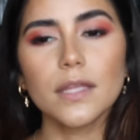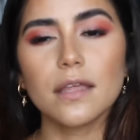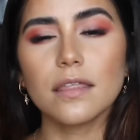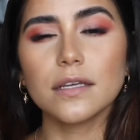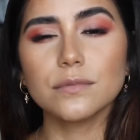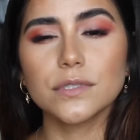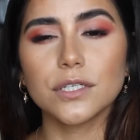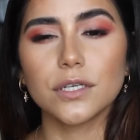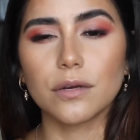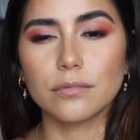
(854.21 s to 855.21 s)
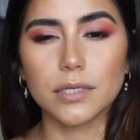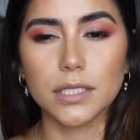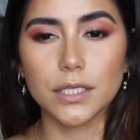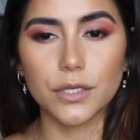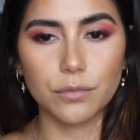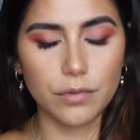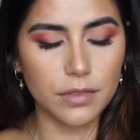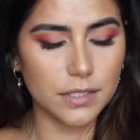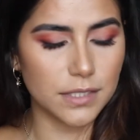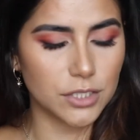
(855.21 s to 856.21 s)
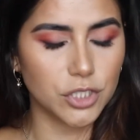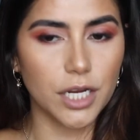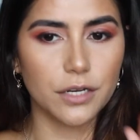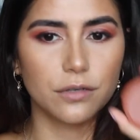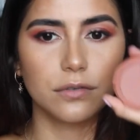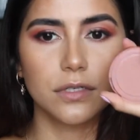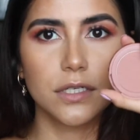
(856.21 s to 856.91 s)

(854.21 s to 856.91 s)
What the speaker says: I think it was going to go really good with this eyeshadow.